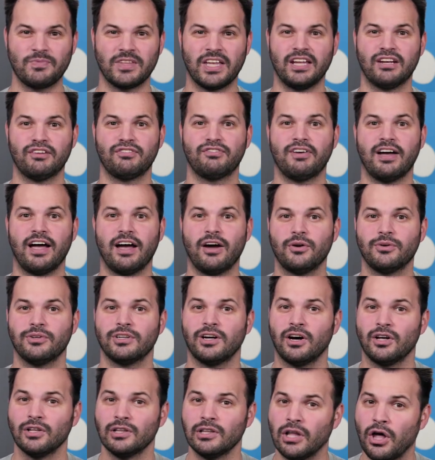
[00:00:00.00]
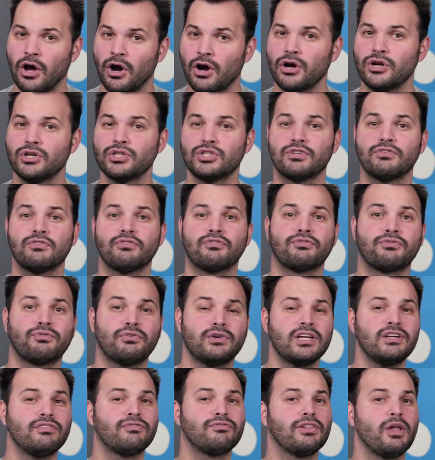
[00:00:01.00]
and found a large,
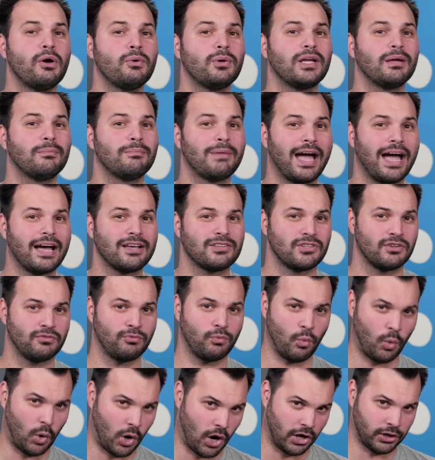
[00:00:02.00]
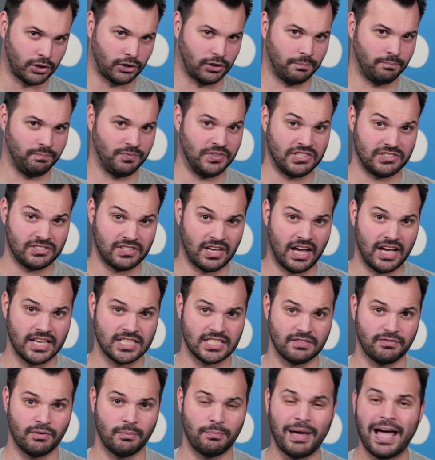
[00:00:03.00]
free-floating mass of water, the
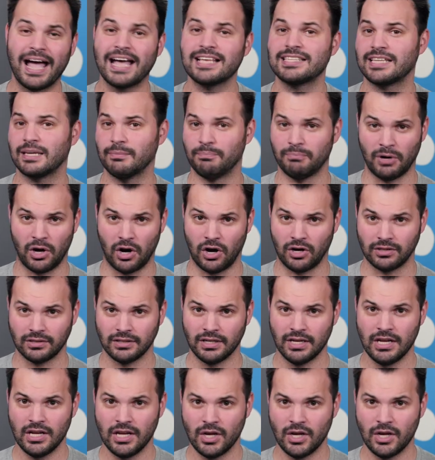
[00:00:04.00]
size of a basketball.